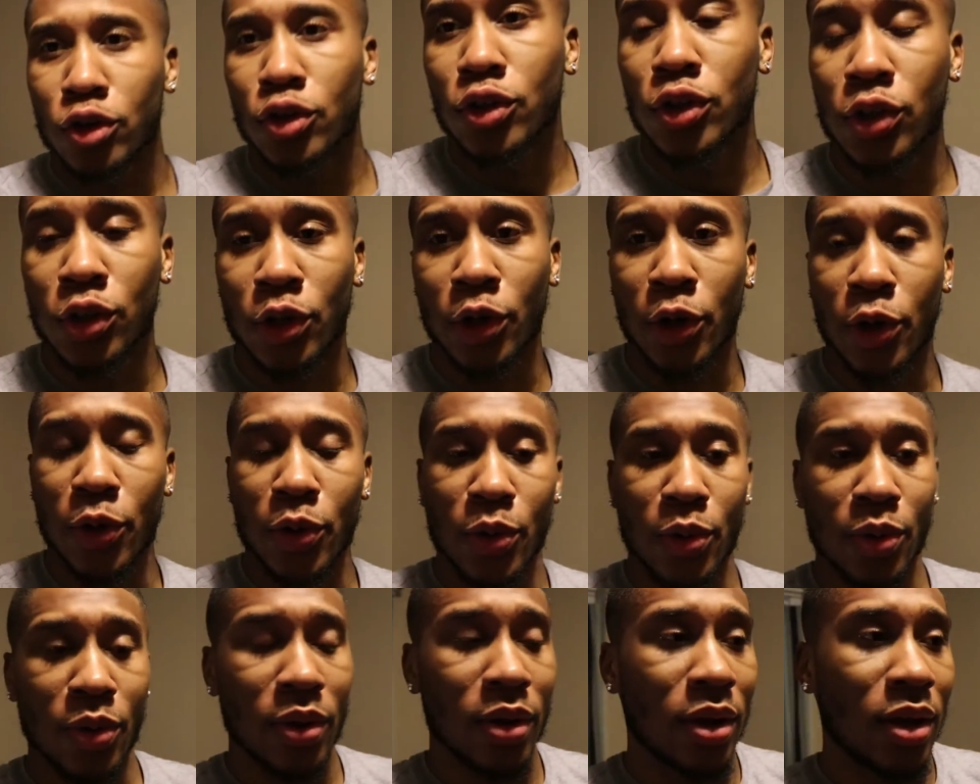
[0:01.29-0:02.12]
So,
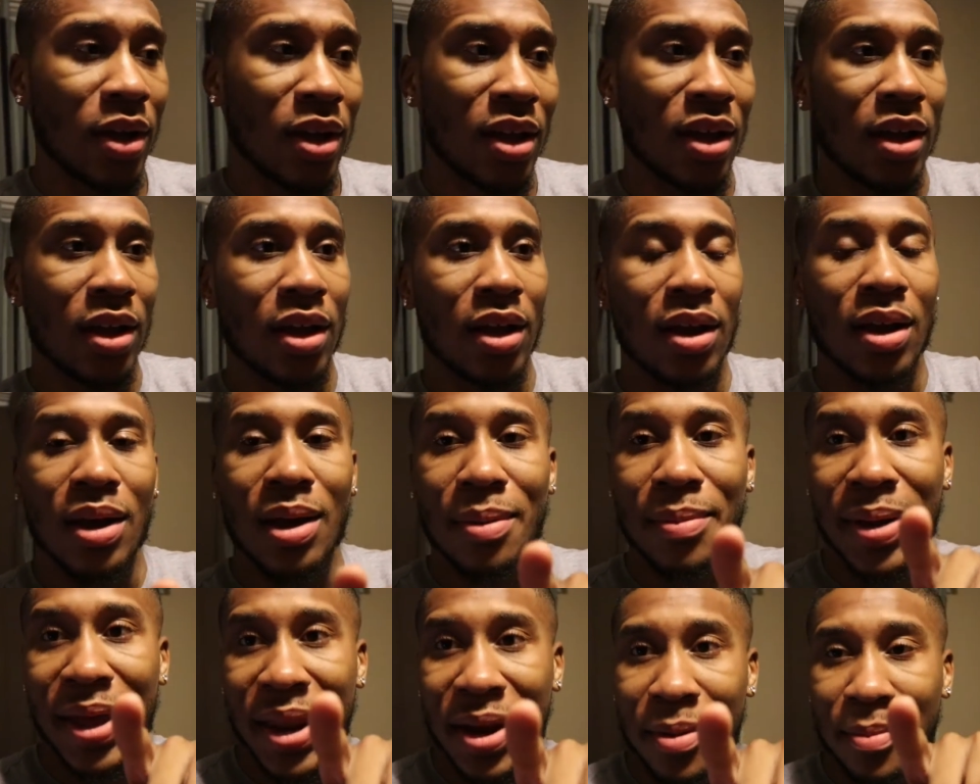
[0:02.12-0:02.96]

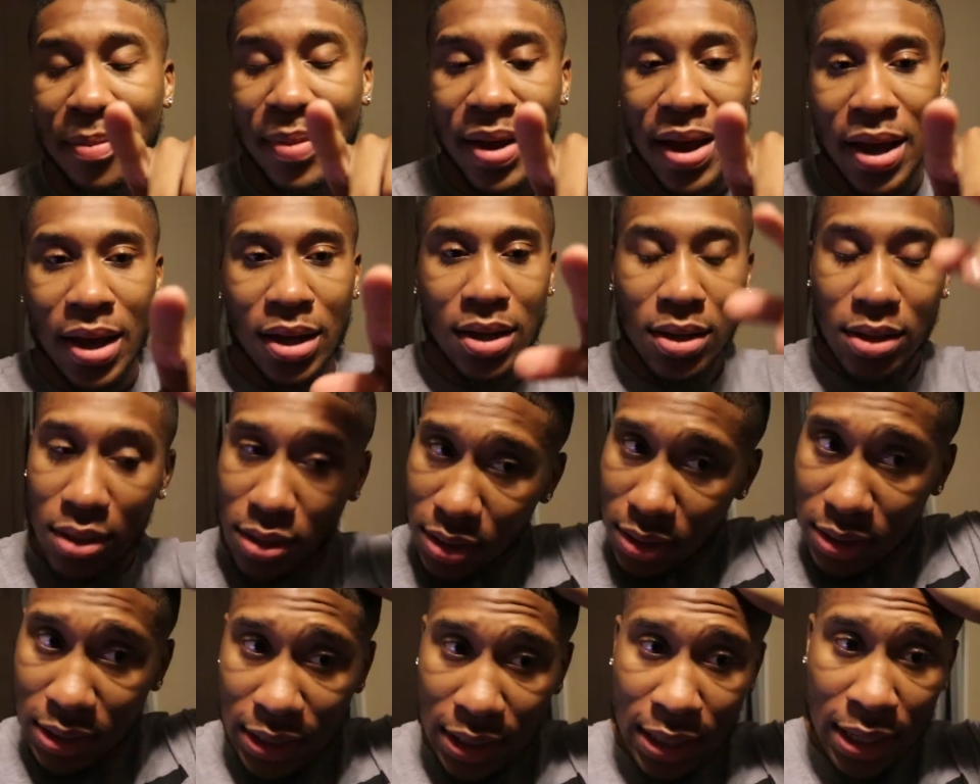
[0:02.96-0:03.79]
headed back
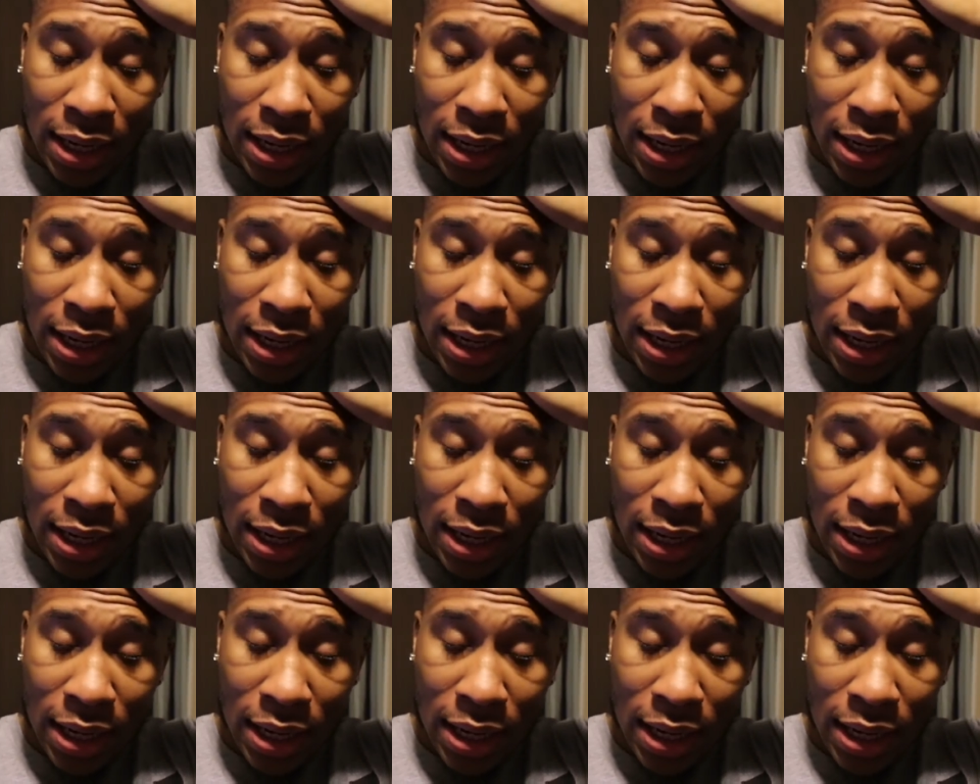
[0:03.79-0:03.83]
to